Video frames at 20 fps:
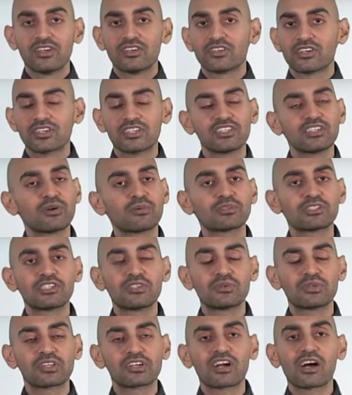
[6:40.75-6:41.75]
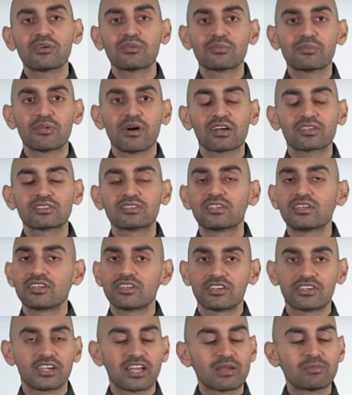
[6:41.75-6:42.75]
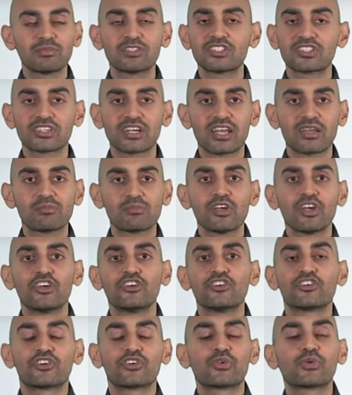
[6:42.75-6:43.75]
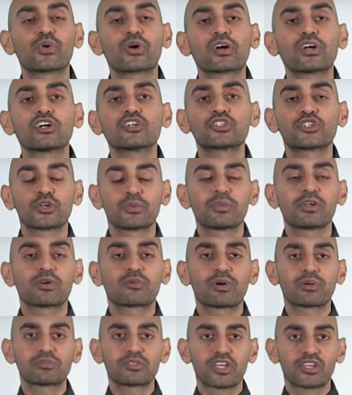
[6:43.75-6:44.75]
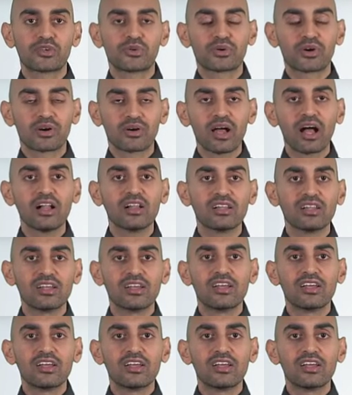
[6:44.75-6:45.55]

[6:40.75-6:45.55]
You already know what to do in the comment box. Your name is your name. Your URL should be your website URL.